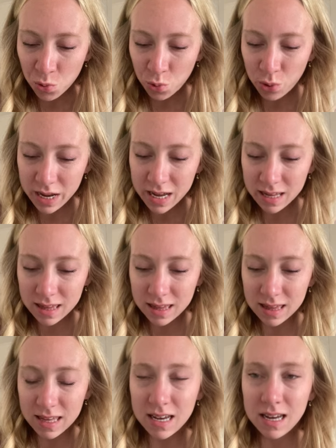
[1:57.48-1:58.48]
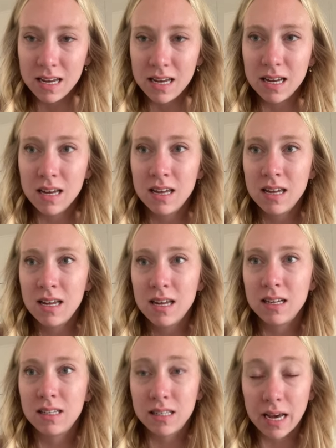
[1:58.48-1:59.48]
with the
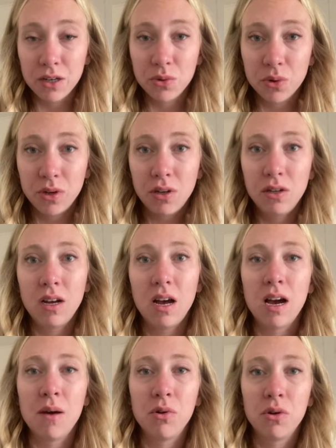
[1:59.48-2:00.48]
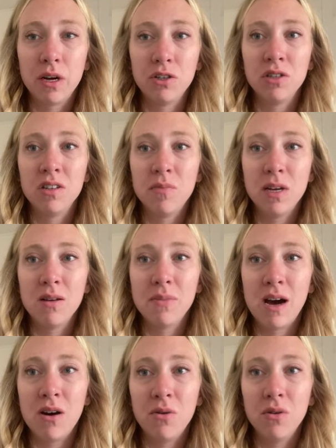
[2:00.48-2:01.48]
schedule, a couple of questions have been
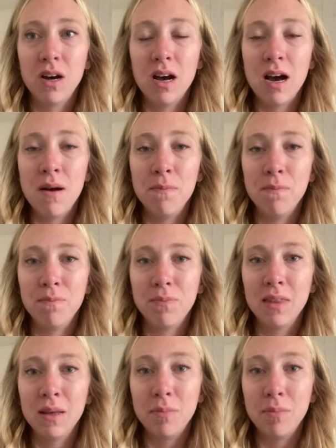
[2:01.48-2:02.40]
about um, the